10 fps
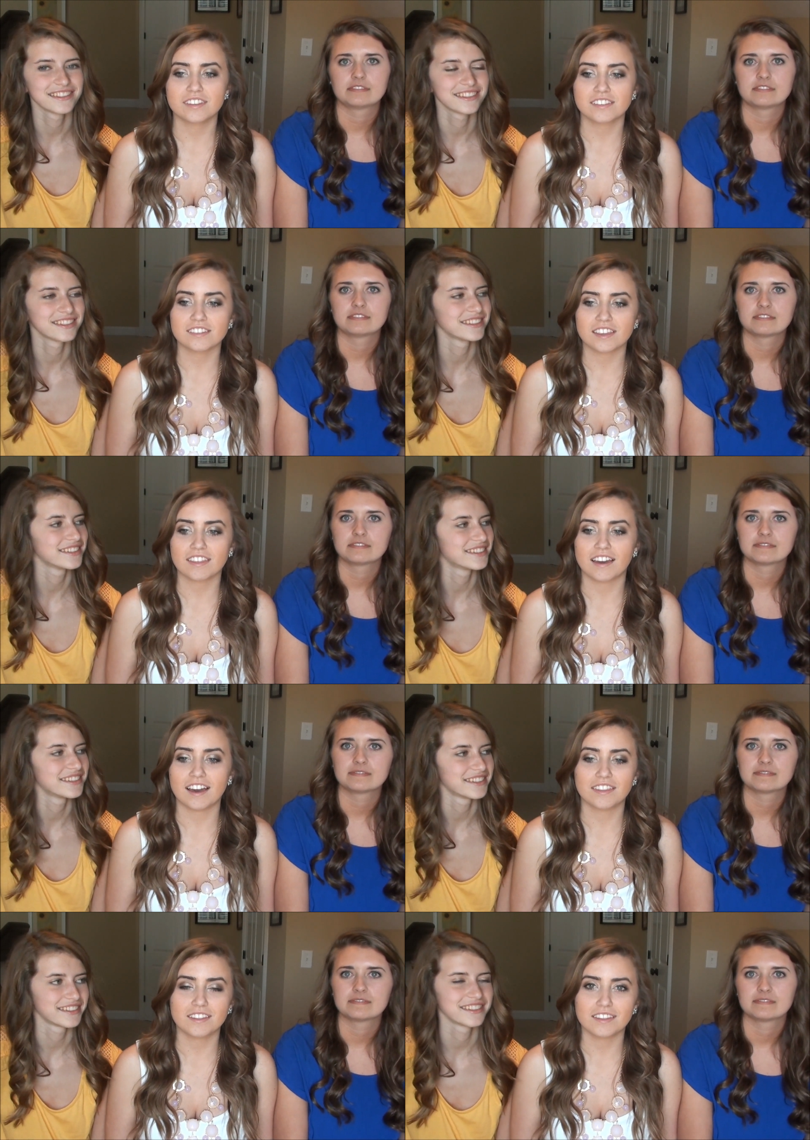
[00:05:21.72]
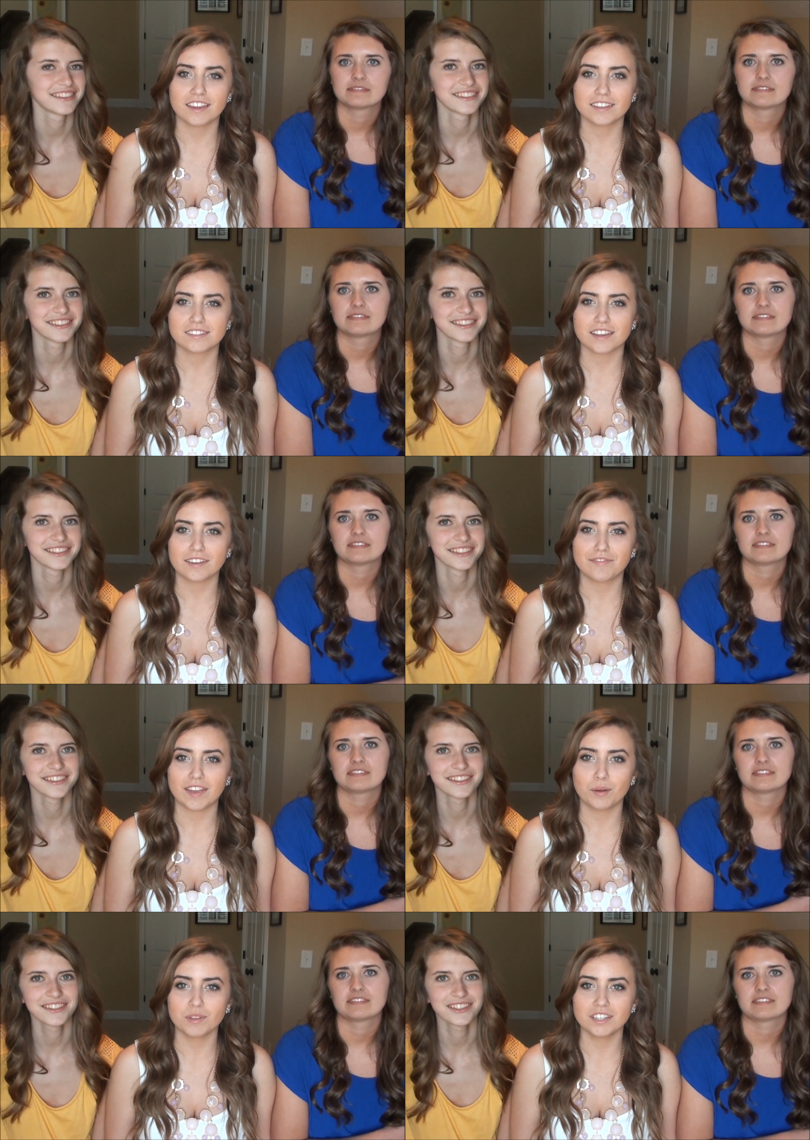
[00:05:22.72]
Speaker 1: things like that that like is like
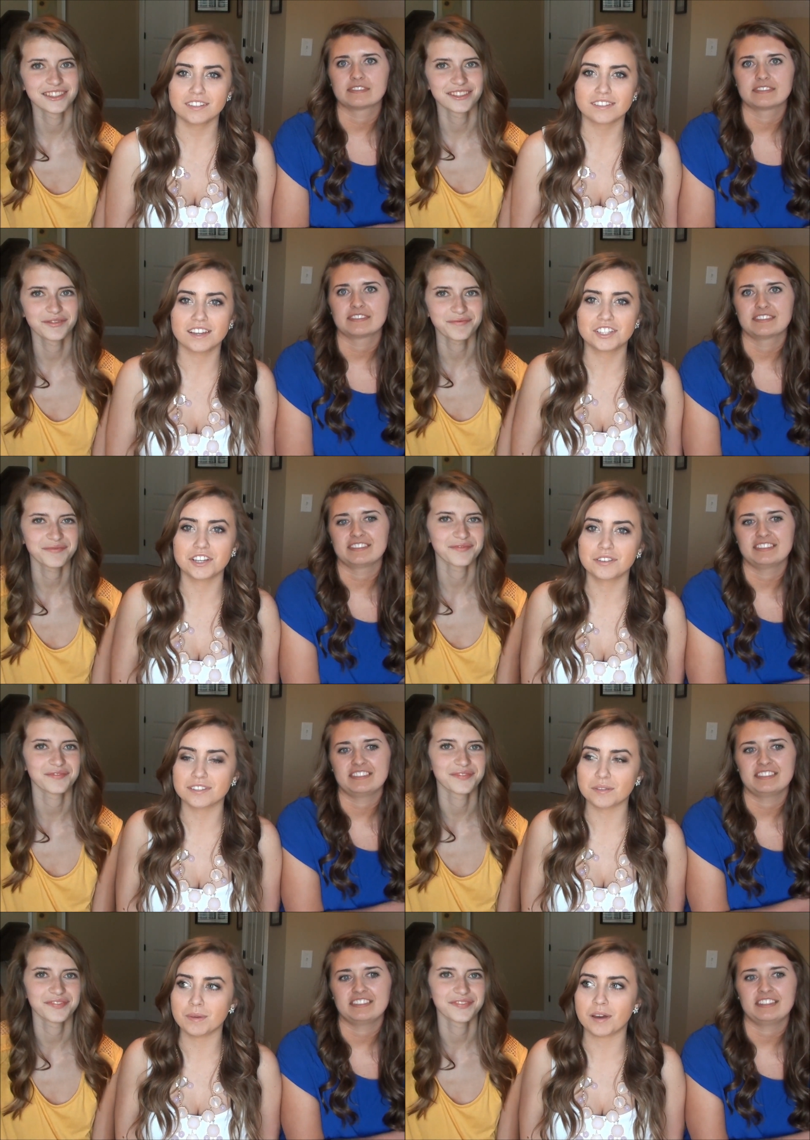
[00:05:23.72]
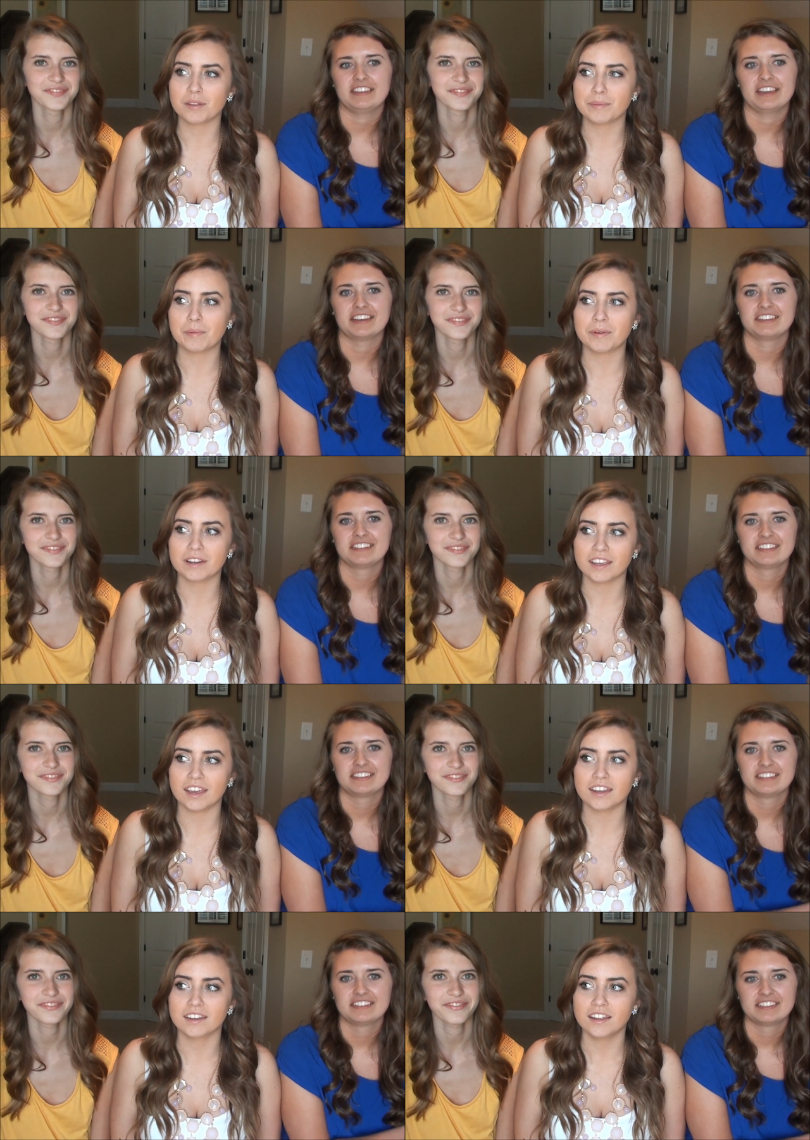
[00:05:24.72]
family inside jokes that other people wouldn't
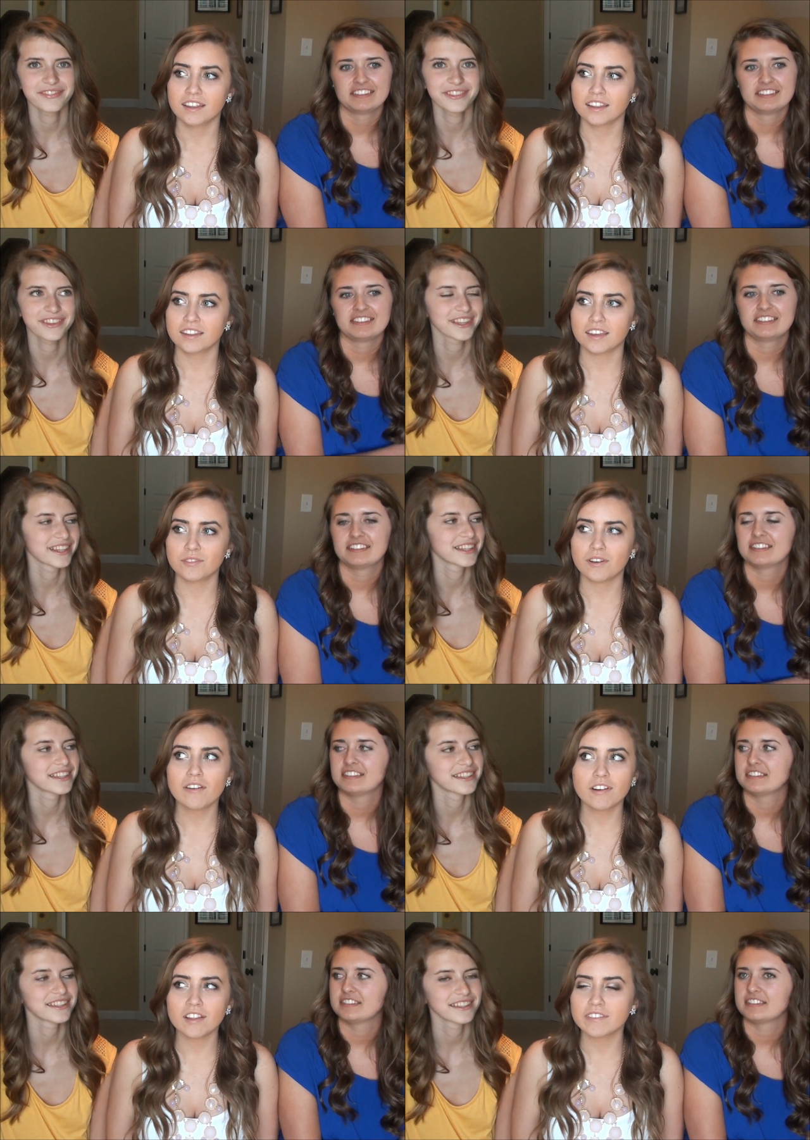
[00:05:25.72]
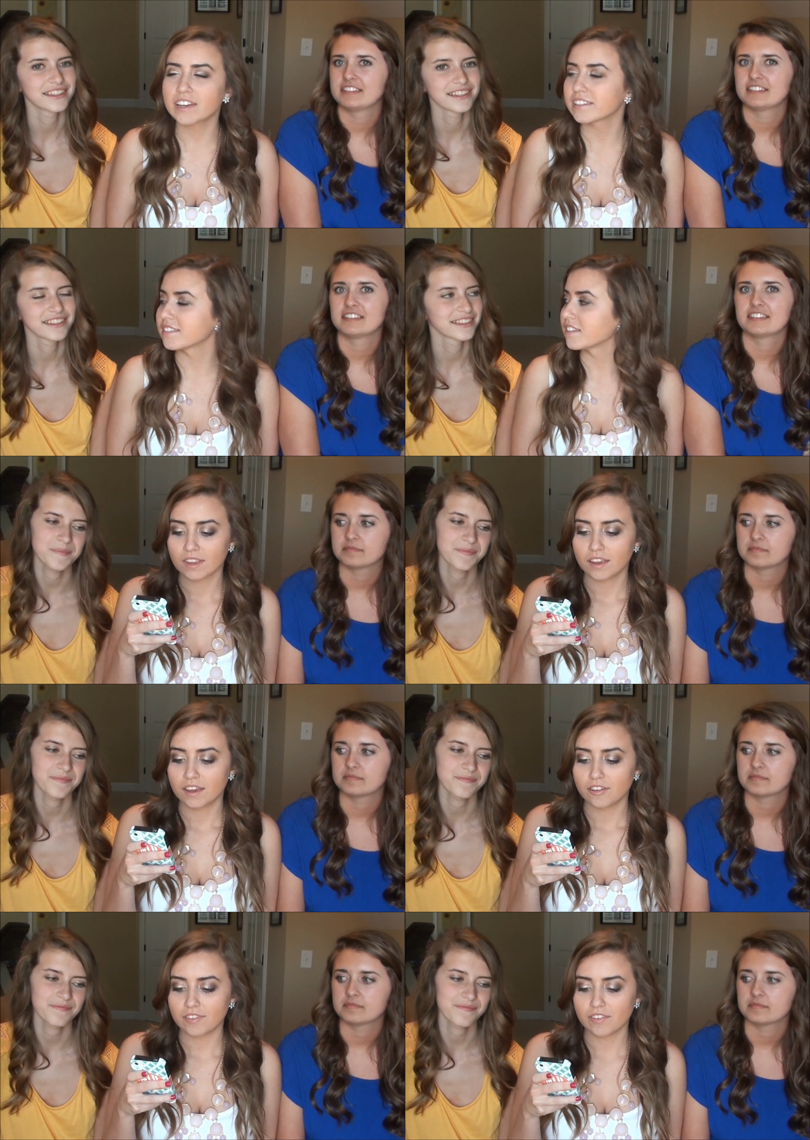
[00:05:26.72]
get, that involve all of us.
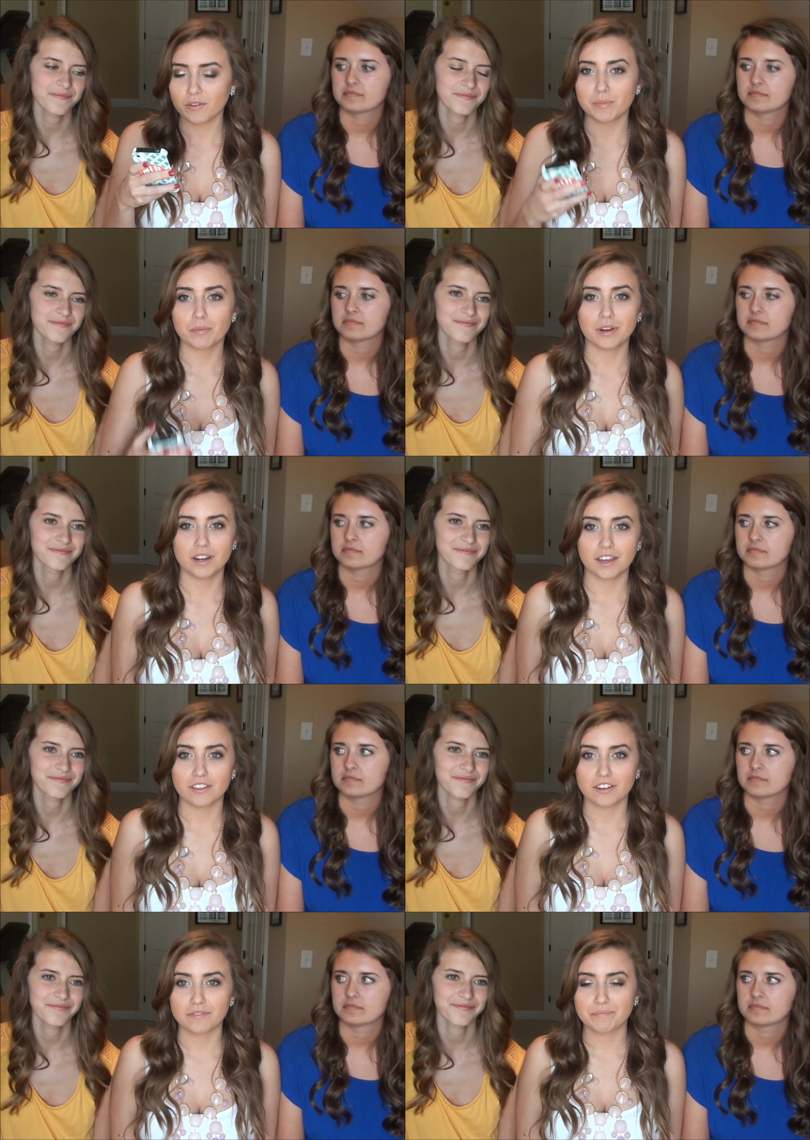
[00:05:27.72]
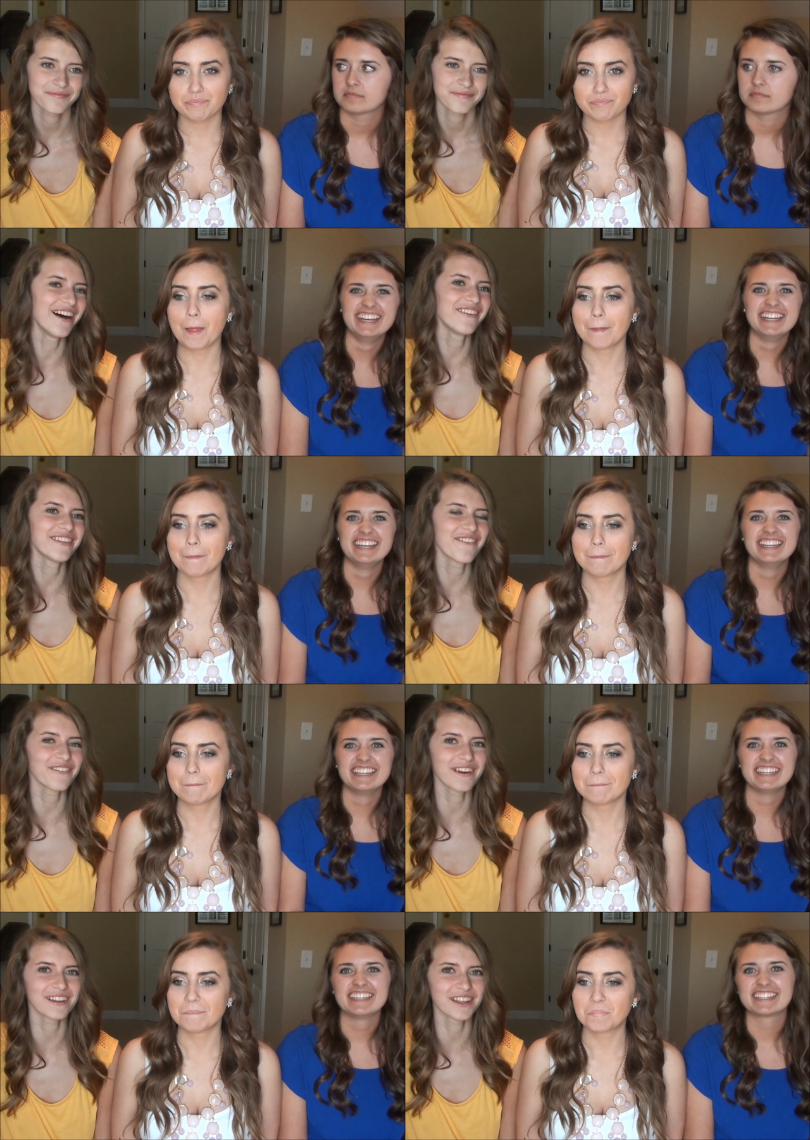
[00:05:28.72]
Speaker 2: Favorite
Speaker 1: memory together.
Speaker 2: Oh, whenever
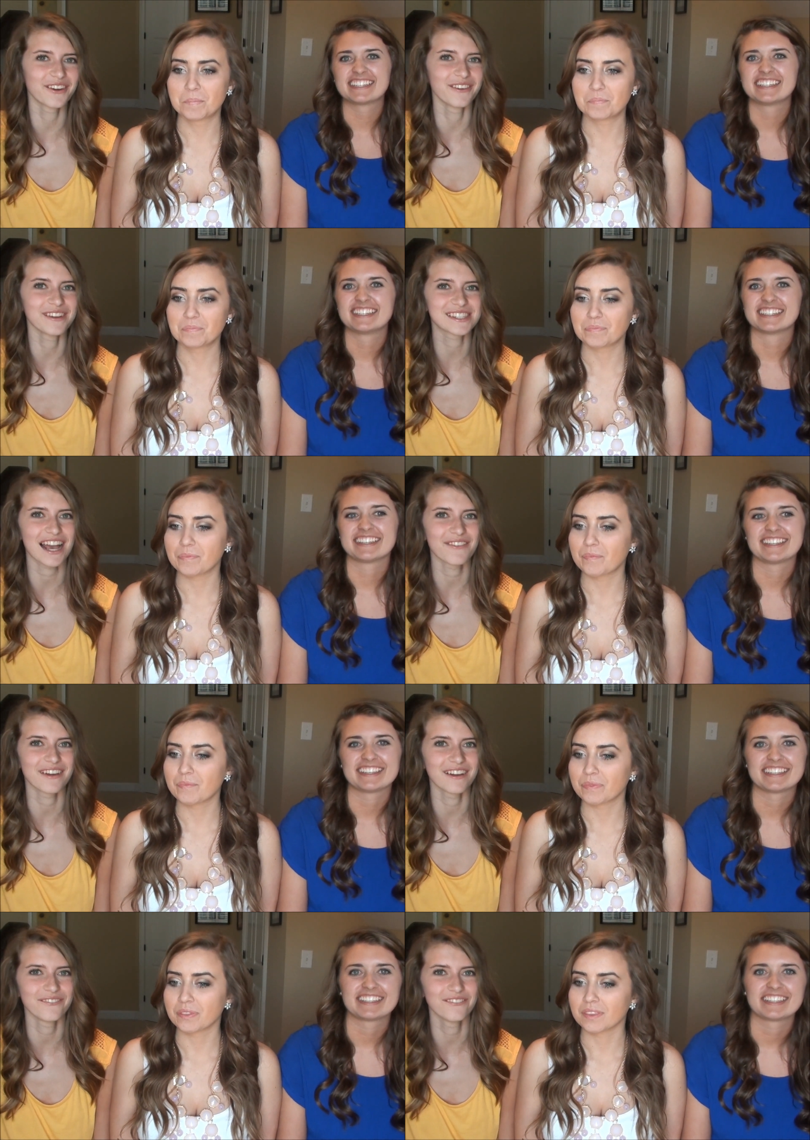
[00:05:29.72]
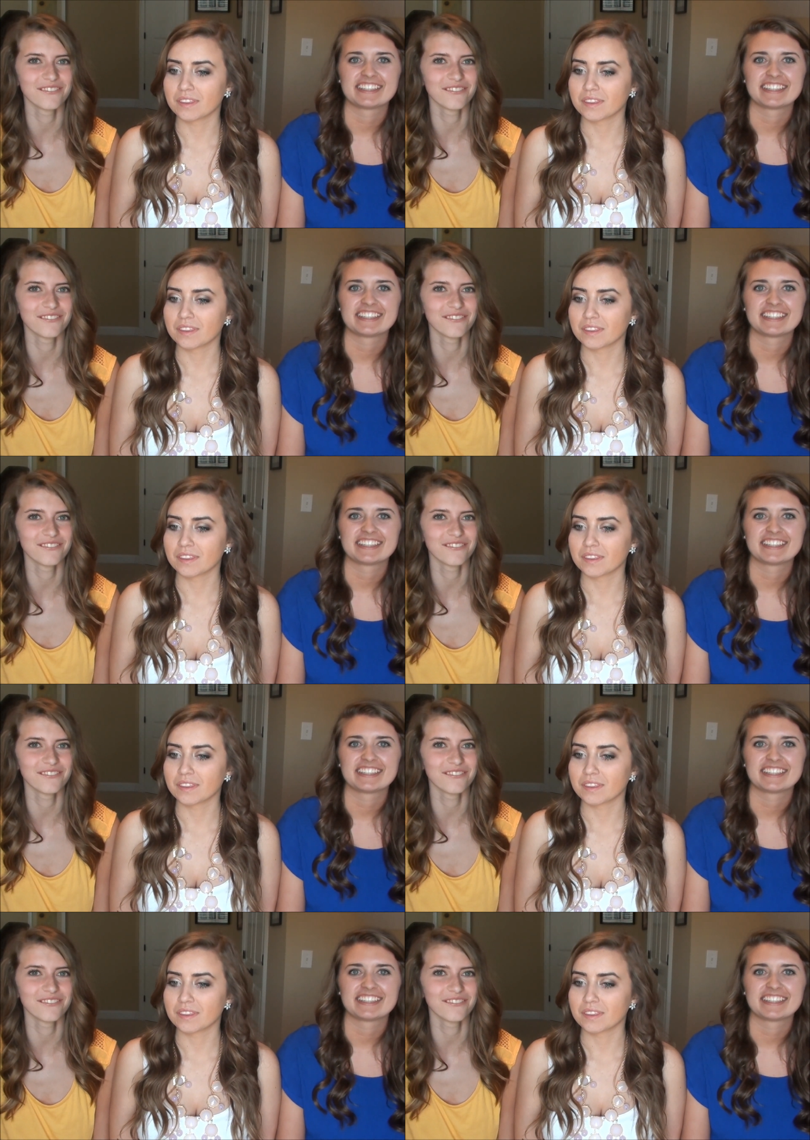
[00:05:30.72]
we were little, we used to have a